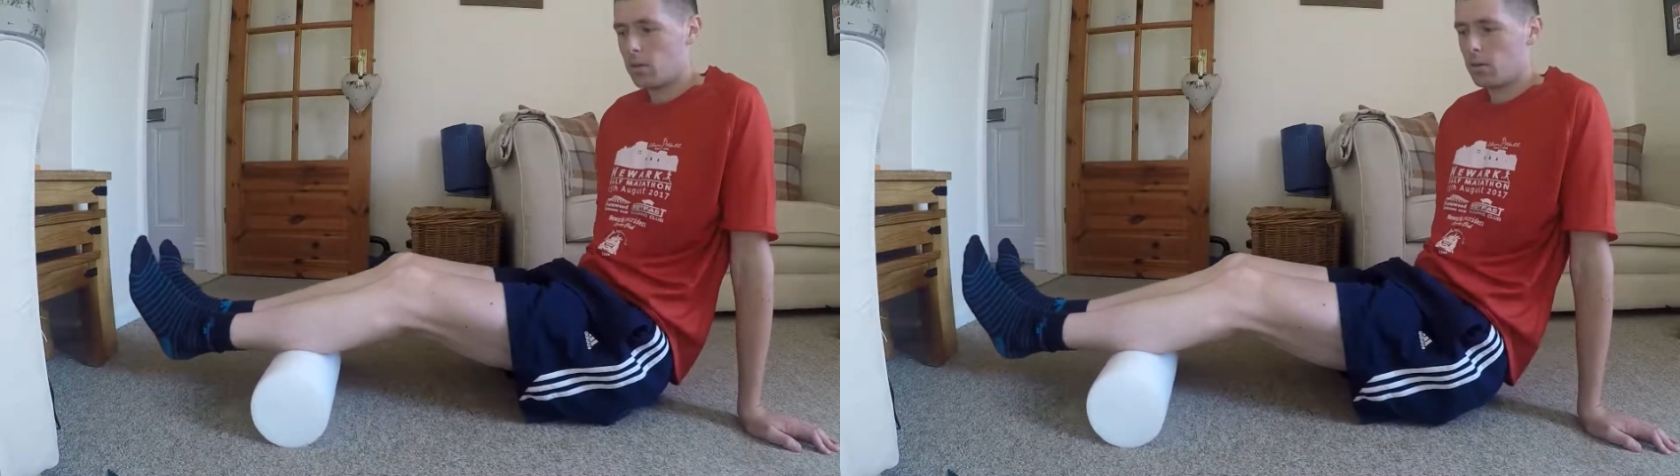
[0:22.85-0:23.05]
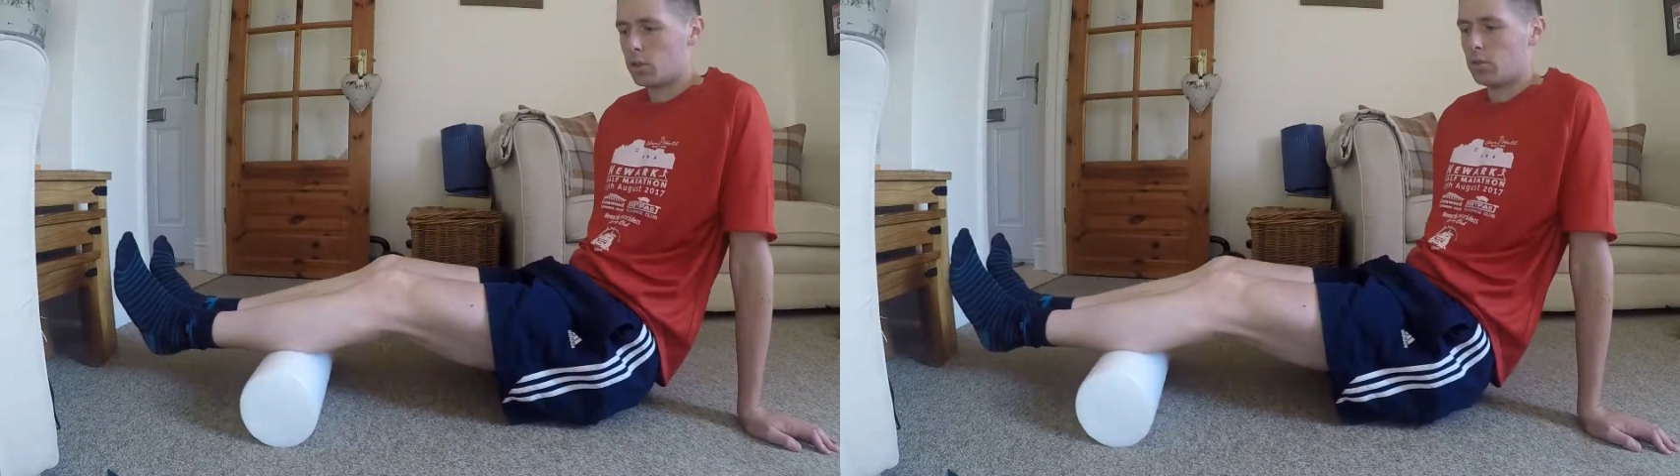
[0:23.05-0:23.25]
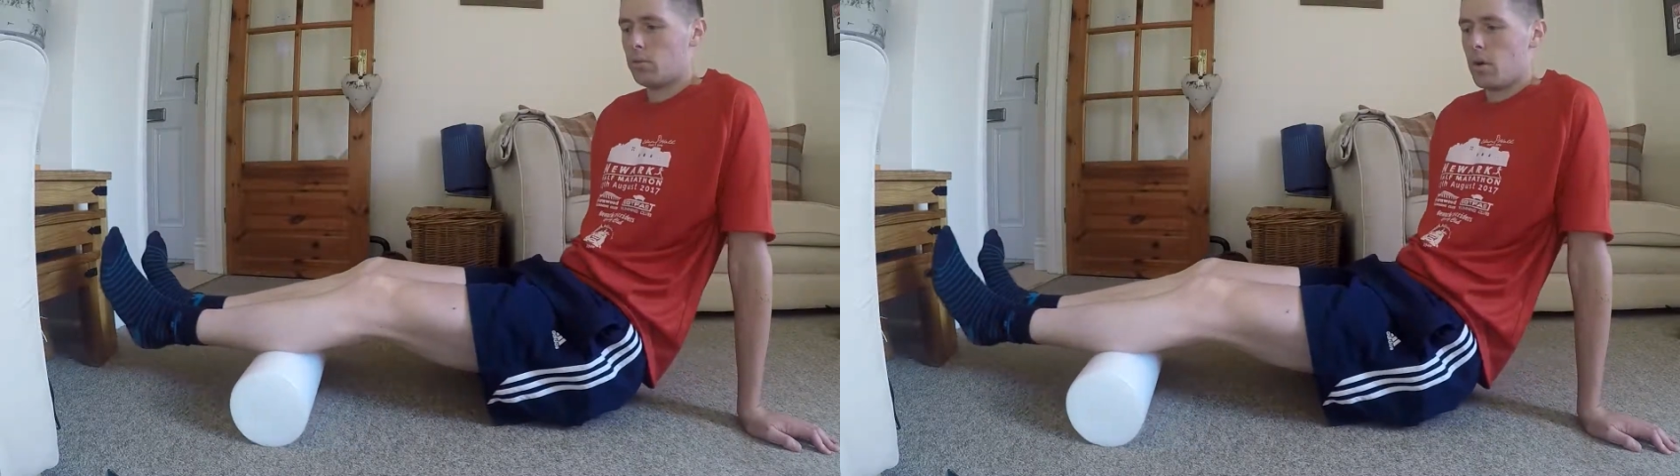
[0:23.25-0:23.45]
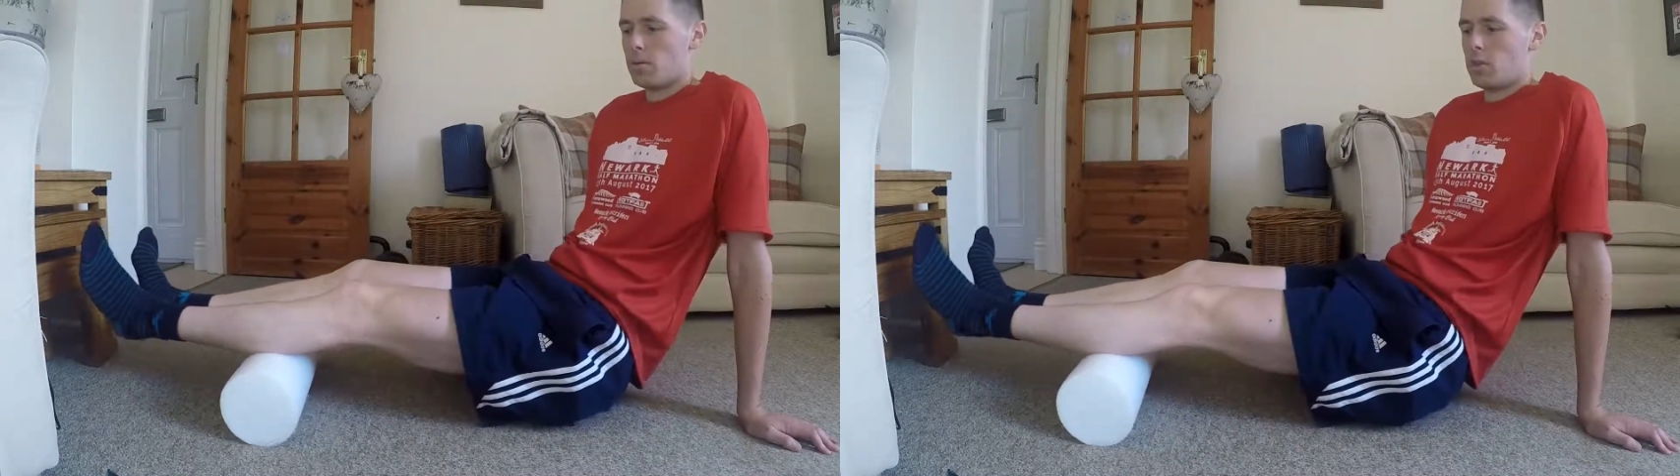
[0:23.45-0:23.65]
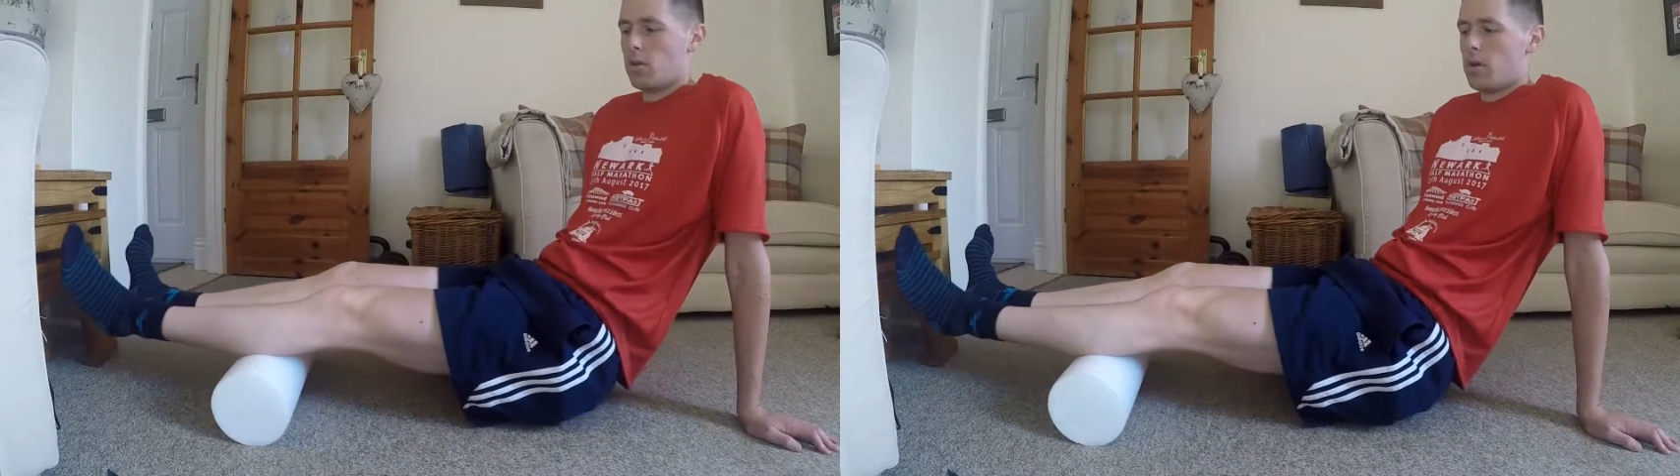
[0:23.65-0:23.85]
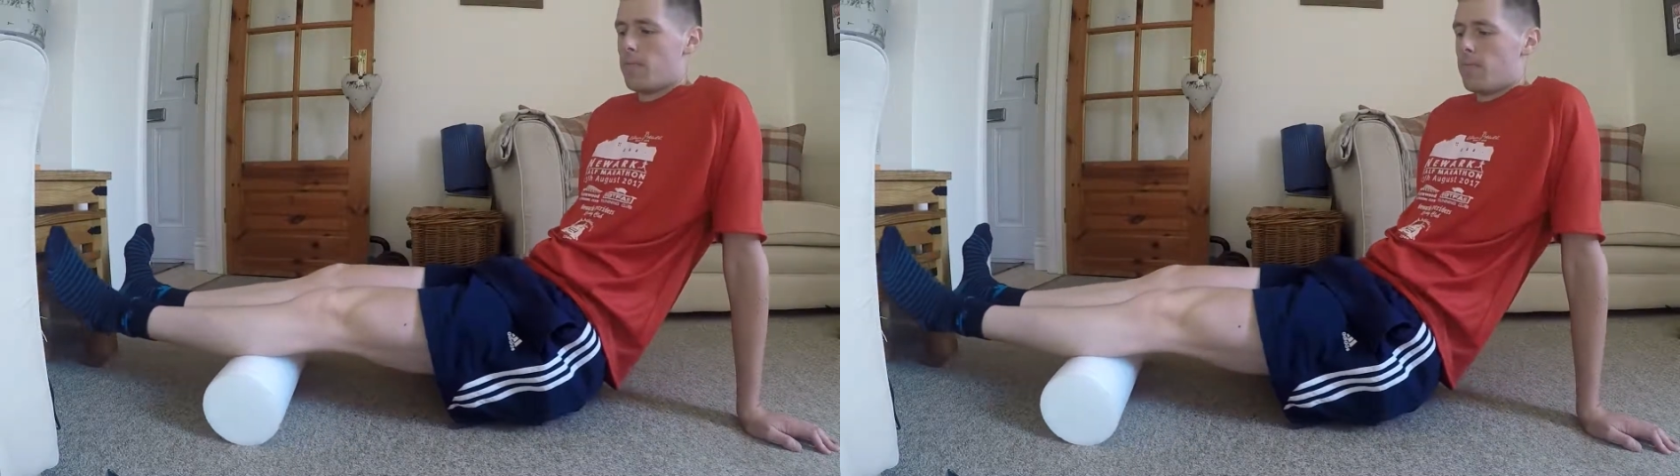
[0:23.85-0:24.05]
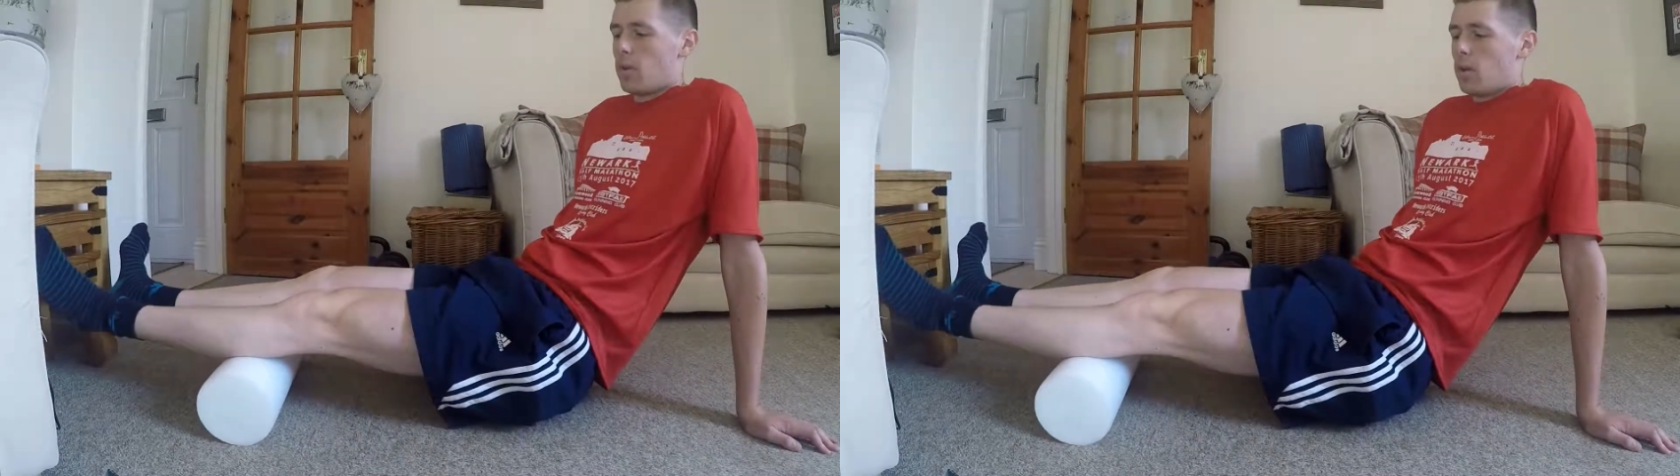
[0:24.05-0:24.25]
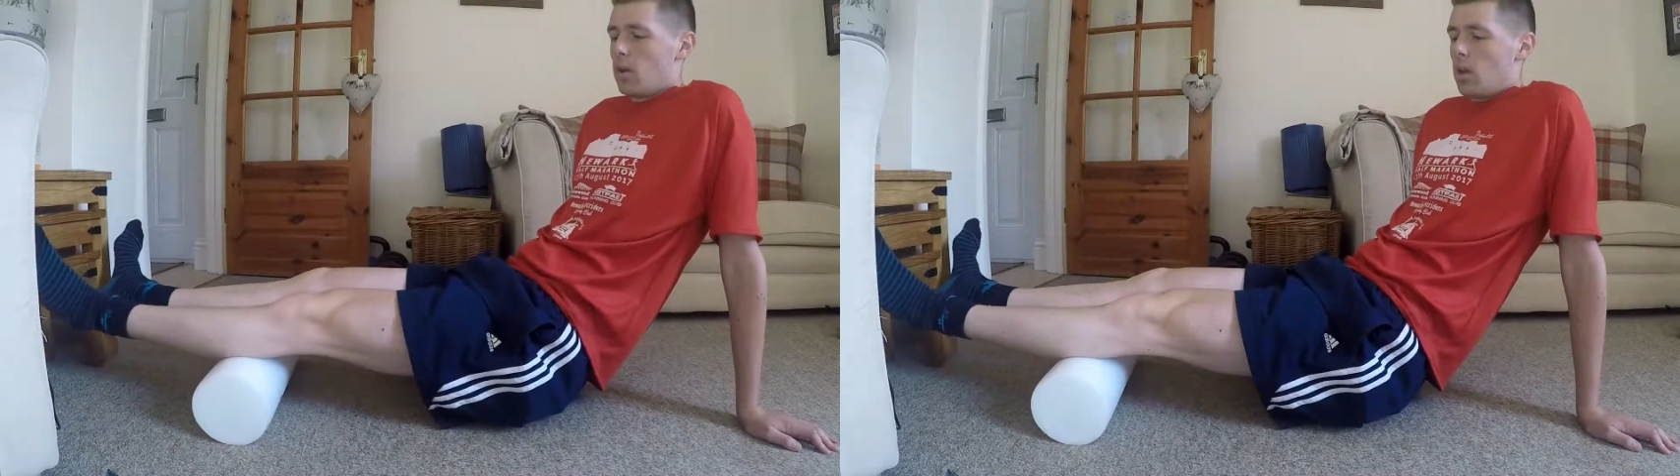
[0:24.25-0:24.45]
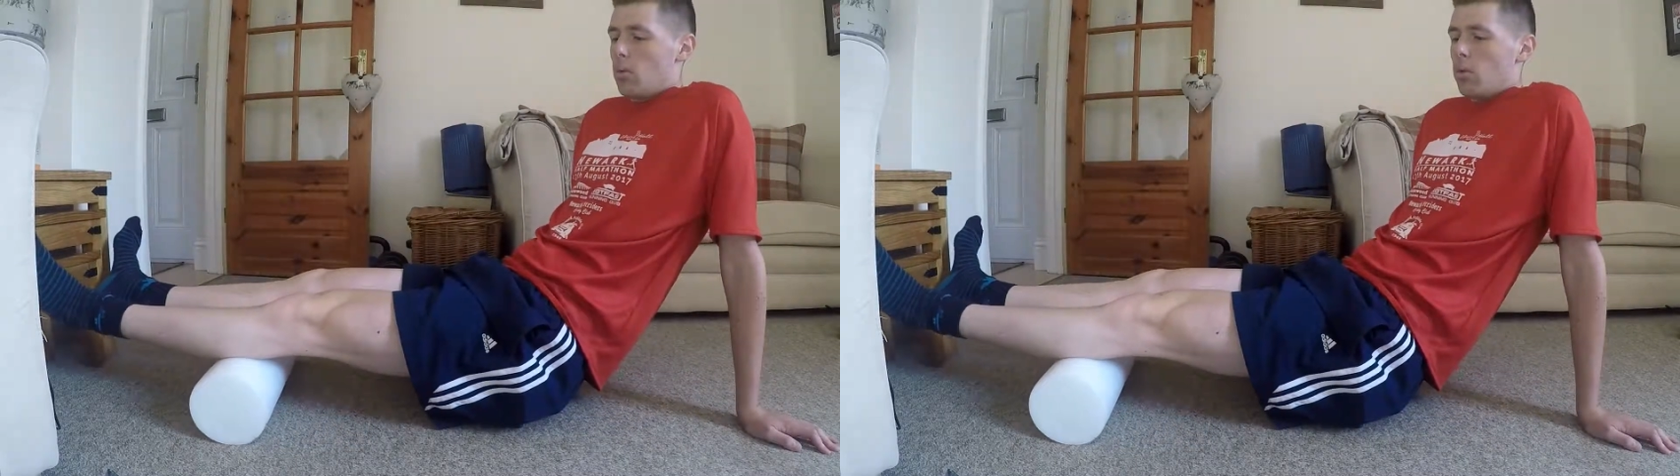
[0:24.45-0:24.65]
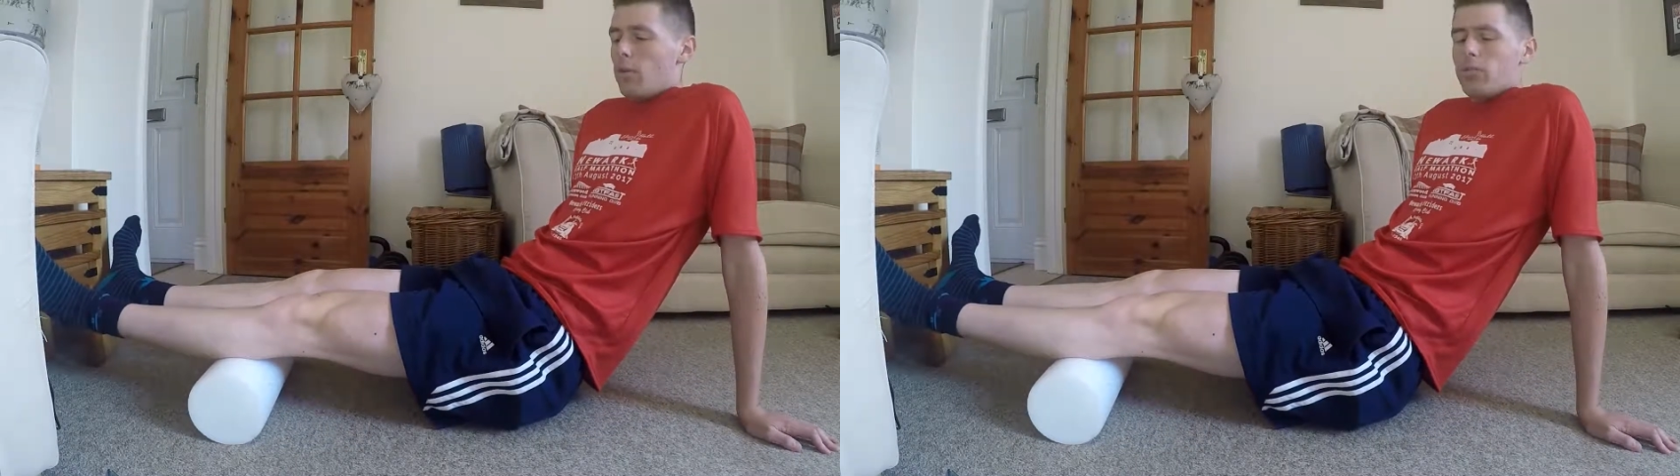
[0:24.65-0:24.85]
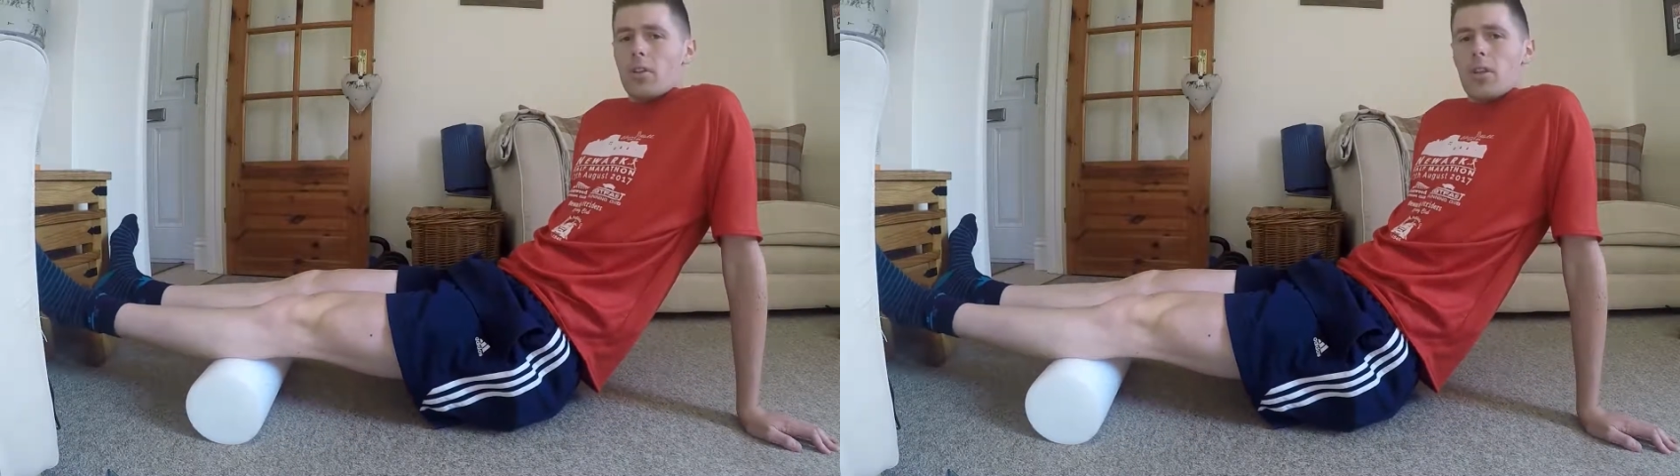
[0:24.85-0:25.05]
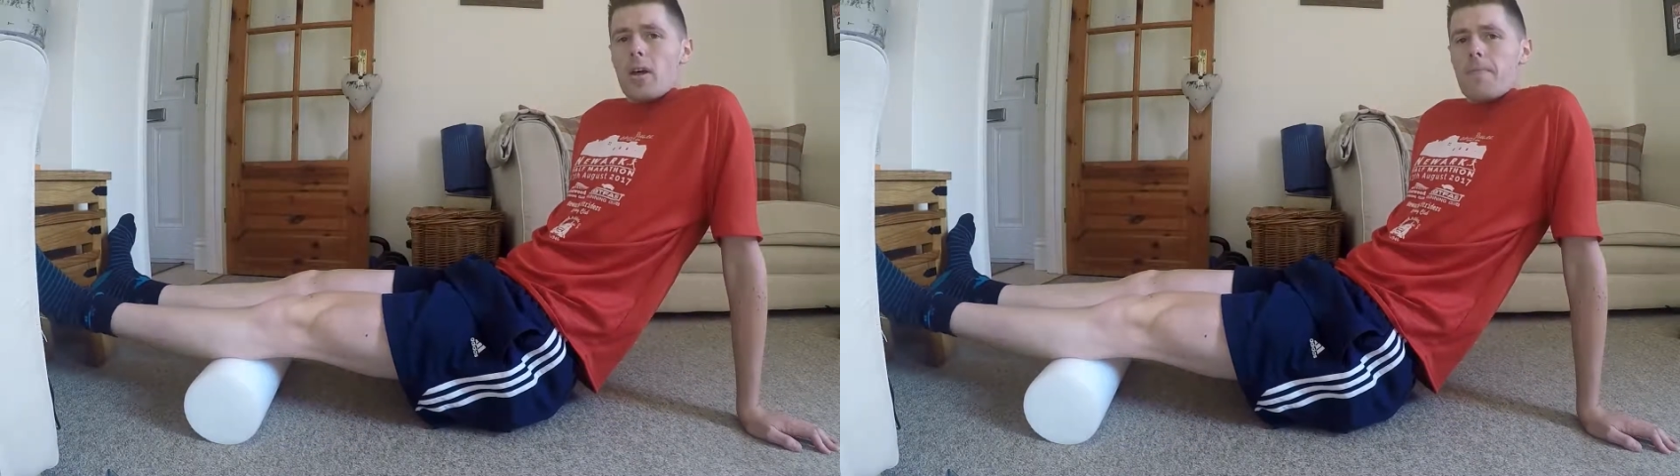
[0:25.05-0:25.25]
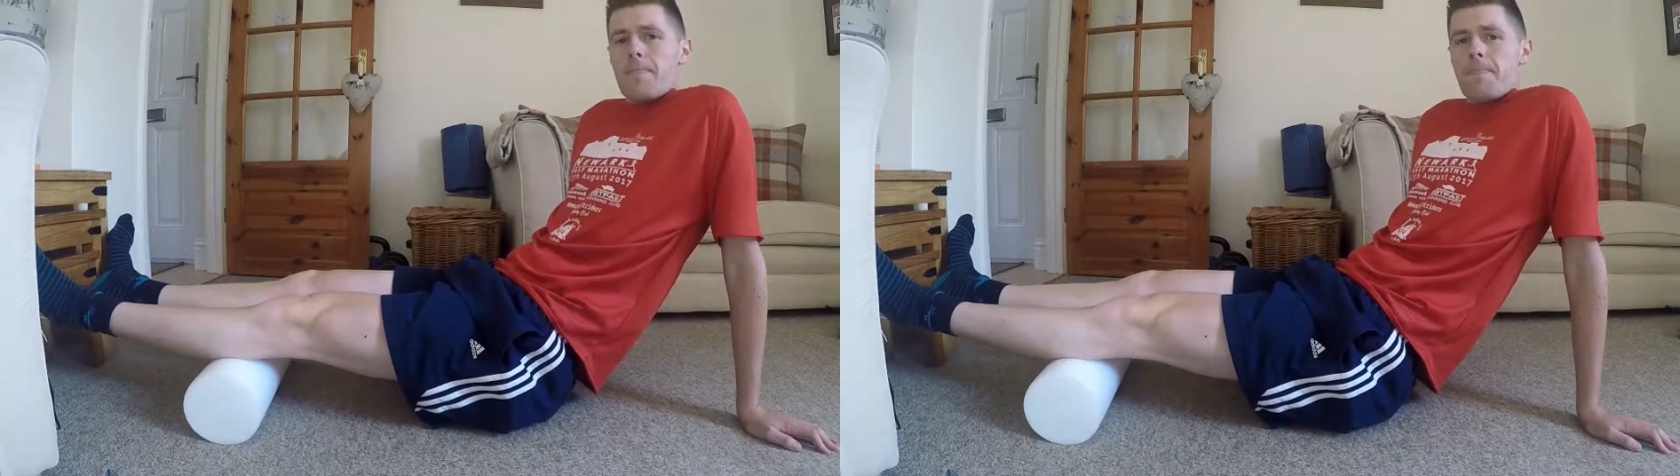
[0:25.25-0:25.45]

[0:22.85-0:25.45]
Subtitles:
I should perhaps do it a lot more often than that.